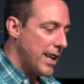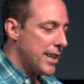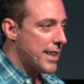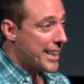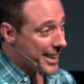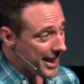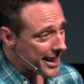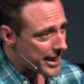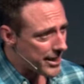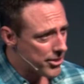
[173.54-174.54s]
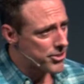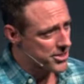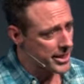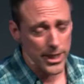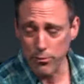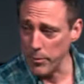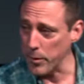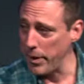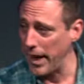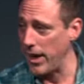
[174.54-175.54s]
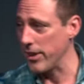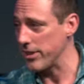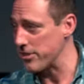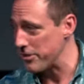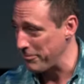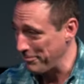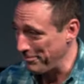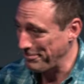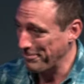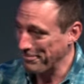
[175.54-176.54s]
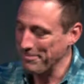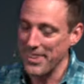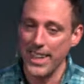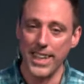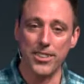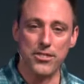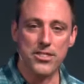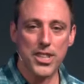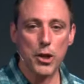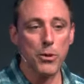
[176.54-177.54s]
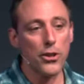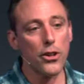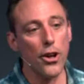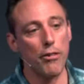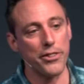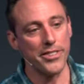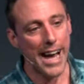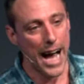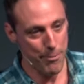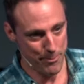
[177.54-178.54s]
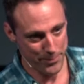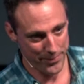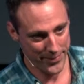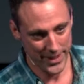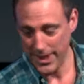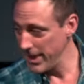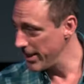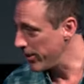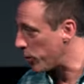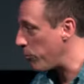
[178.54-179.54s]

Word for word: the key to stealing from your parents is to skim a little off the top. The little